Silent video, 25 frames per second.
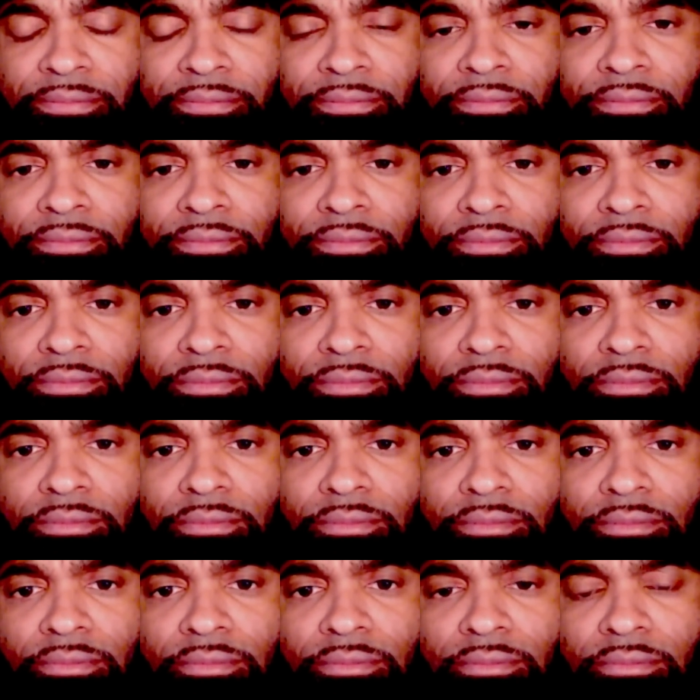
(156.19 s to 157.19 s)

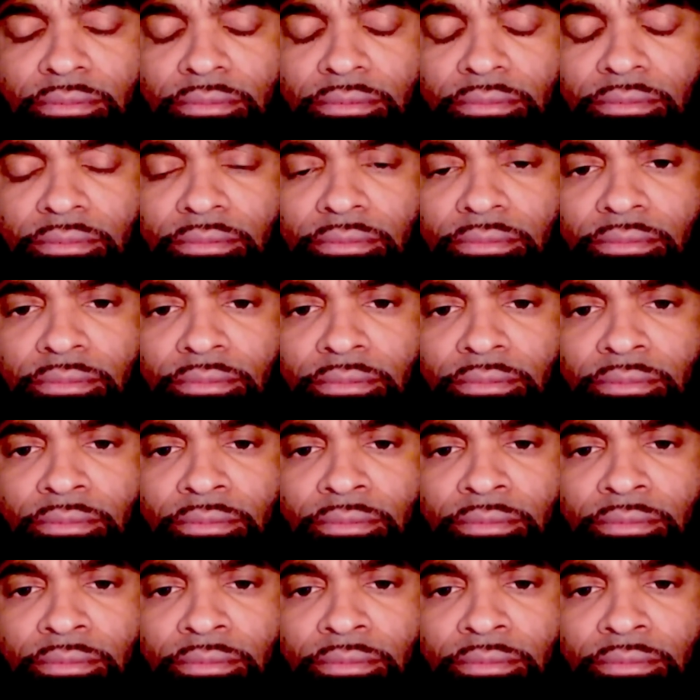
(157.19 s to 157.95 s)
Nothing is said.